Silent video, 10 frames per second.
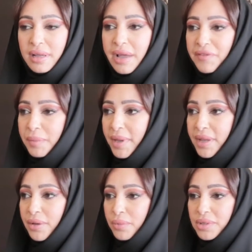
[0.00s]

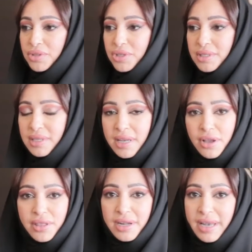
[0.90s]
Everybody was just
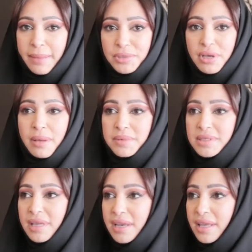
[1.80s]
sitting on their laptops,
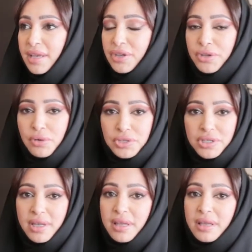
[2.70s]
studying,
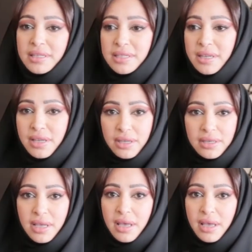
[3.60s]
negotiating, sitting in